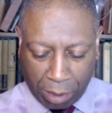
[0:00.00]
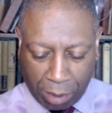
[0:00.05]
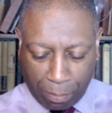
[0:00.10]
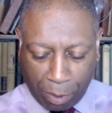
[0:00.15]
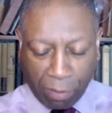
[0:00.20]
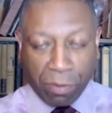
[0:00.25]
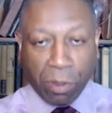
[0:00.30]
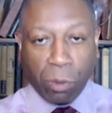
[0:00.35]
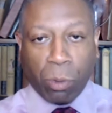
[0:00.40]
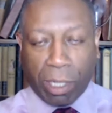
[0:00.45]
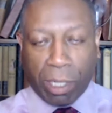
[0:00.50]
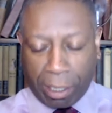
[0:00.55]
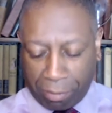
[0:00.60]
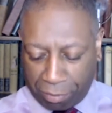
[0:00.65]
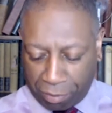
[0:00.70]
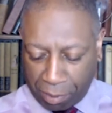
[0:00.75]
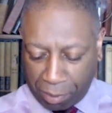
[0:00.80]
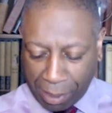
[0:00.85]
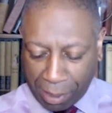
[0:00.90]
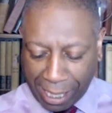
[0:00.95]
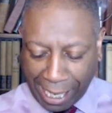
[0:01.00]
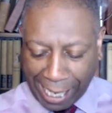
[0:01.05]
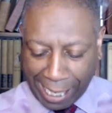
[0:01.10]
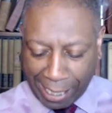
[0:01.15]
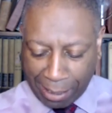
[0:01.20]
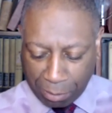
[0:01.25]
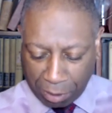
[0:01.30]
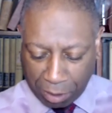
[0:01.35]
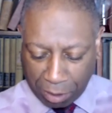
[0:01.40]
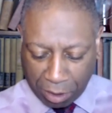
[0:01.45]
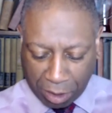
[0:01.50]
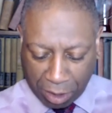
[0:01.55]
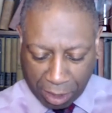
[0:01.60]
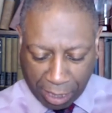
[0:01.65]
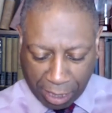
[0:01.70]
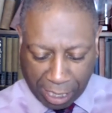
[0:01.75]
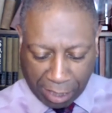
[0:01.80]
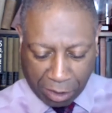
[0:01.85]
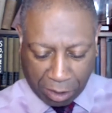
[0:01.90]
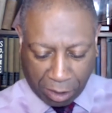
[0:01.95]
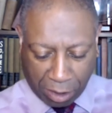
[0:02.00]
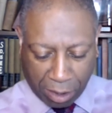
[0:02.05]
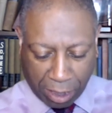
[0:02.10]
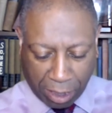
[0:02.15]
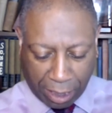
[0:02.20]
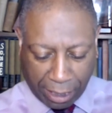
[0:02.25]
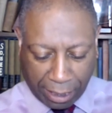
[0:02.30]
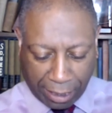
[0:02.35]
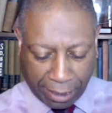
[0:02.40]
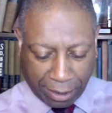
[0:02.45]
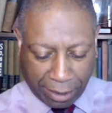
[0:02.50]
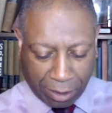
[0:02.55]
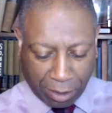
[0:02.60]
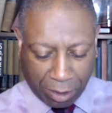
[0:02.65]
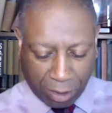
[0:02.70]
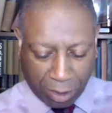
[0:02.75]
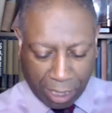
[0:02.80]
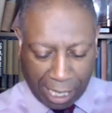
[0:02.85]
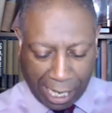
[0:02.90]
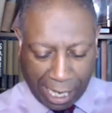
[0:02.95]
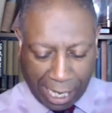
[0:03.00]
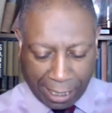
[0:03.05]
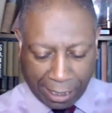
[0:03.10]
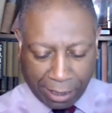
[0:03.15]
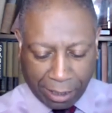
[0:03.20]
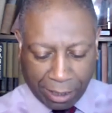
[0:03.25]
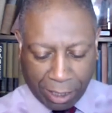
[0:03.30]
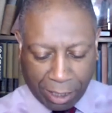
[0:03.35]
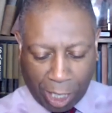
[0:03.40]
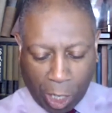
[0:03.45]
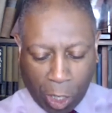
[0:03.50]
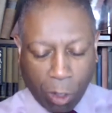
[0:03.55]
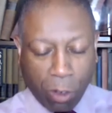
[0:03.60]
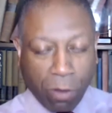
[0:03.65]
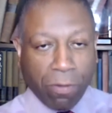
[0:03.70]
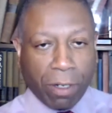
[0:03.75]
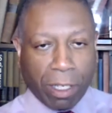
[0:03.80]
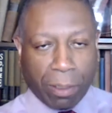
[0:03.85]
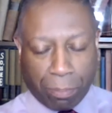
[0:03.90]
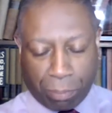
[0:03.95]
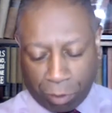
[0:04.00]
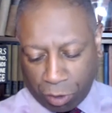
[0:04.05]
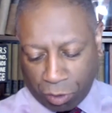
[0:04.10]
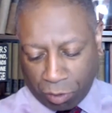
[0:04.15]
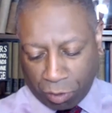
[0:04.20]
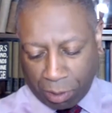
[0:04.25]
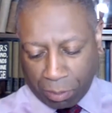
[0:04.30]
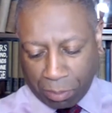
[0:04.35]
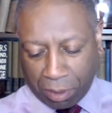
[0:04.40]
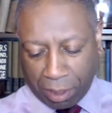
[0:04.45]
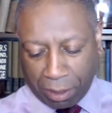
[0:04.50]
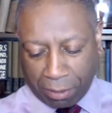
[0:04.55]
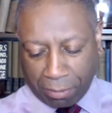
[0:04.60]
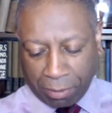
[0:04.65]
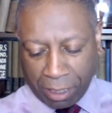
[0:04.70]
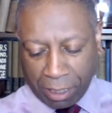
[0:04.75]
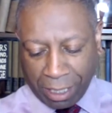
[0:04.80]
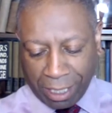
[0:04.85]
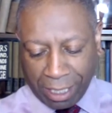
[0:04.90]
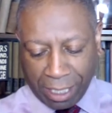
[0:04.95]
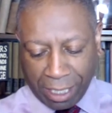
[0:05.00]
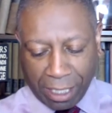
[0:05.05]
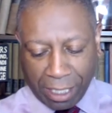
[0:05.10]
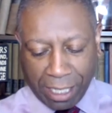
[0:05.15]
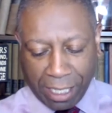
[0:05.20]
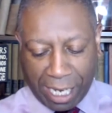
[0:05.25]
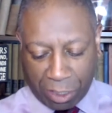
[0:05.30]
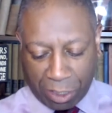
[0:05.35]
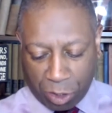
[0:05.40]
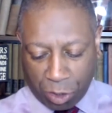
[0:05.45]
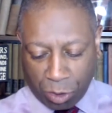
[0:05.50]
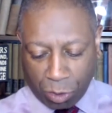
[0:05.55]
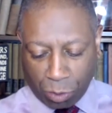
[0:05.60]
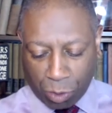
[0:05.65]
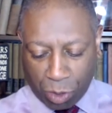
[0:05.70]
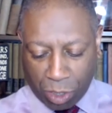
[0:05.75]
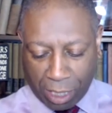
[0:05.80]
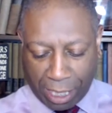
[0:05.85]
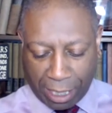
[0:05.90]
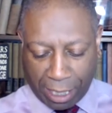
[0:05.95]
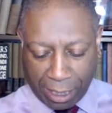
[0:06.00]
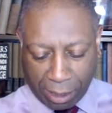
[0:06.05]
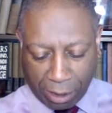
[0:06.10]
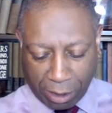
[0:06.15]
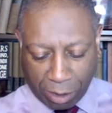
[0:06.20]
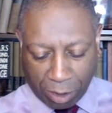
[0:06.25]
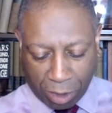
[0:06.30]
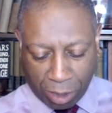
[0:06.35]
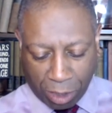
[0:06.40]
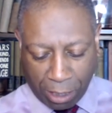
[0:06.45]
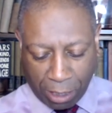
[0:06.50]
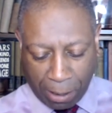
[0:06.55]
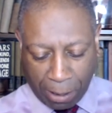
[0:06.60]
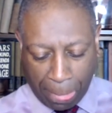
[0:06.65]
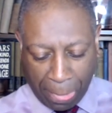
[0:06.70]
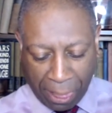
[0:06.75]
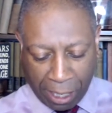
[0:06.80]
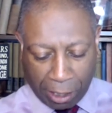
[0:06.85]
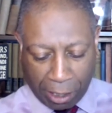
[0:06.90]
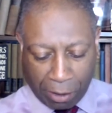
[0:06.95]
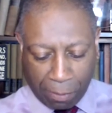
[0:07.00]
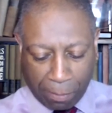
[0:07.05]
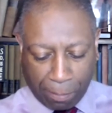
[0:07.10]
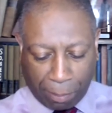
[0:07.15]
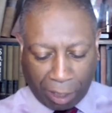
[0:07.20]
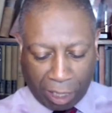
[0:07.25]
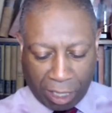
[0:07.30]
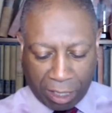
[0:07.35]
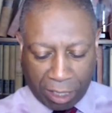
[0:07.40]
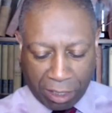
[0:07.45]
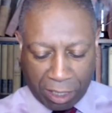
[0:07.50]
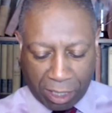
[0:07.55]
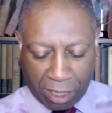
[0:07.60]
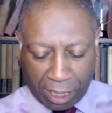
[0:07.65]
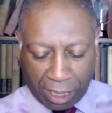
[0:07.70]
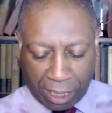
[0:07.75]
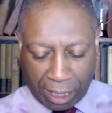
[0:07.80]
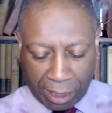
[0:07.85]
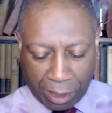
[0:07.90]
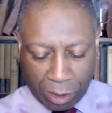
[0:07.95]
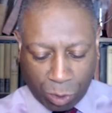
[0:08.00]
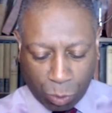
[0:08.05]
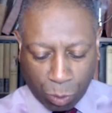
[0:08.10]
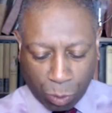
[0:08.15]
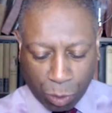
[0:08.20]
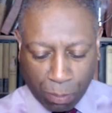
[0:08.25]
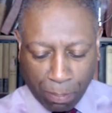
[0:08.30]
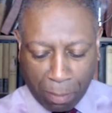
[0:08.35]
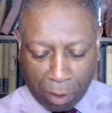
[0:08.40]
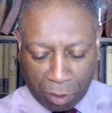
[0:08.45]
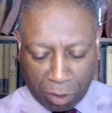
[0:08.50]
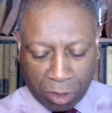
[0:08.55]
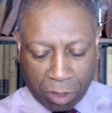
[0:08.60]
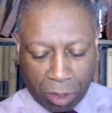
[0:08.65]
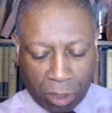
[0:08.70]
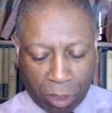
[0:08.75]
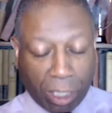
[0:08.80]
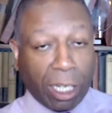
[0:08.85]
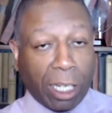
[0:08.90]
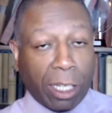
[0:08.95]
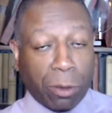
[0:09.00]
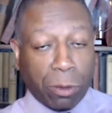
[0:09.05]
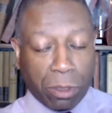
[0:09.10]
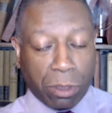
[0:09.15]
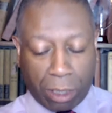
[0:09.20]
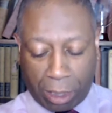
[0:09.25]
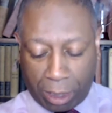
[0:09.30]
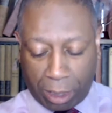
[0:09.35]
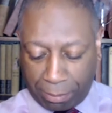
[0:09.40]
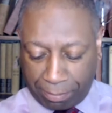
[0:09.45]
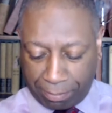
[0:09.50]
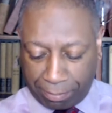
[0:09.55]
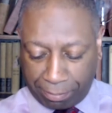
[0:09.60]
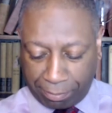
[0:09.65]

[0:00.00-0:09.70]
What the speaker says: Moved away from countless national indicators and overly prescriptive national standards, compliance against was monitored closely.